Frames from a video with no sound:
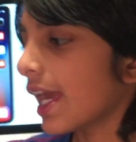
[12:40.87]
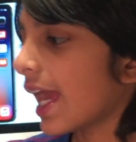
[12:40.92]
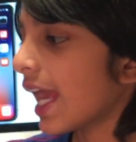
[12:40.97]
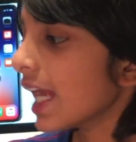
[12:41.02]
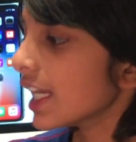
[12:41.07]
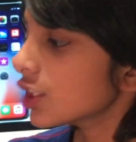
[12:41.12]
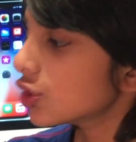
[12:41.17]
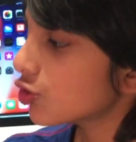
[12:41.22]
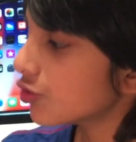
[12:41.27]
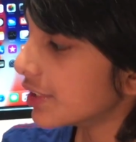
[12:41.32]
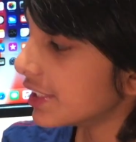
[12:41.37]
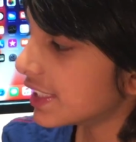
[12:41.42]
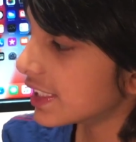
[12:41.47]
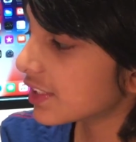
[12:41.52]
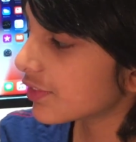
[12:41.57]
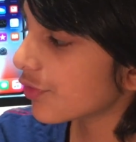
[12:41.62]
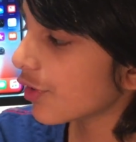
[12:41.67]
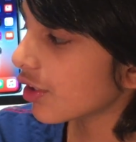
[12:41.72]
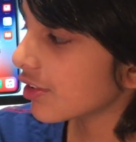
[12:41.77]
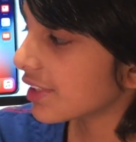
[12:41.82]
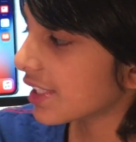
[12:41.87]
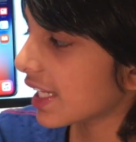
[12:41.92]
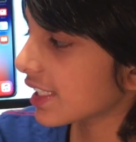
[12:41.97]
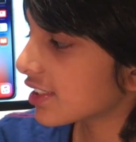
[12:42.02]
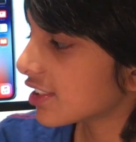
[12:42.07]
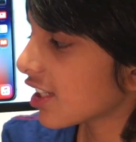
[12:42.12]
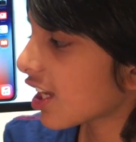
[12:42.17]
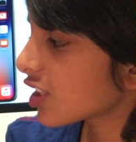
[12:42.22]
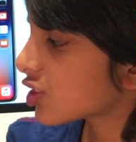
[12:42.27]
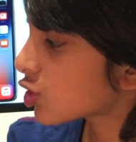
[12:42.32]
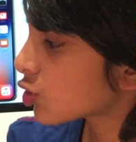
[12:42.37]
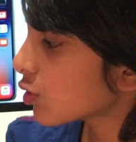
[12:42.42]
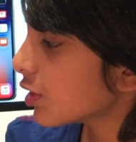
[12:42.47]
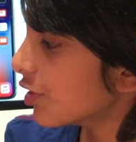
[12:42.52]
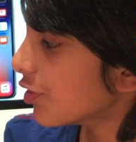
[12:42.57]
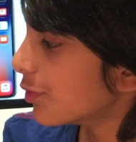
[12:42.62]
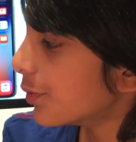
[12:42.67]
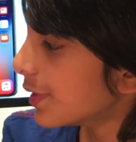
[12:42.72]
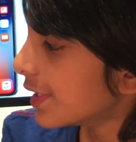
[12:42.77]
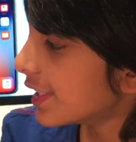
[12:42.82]
Actually, that's not
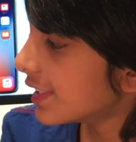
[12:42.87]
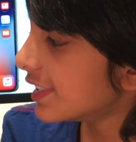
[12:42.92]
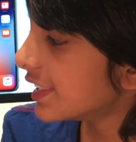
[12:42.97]
true.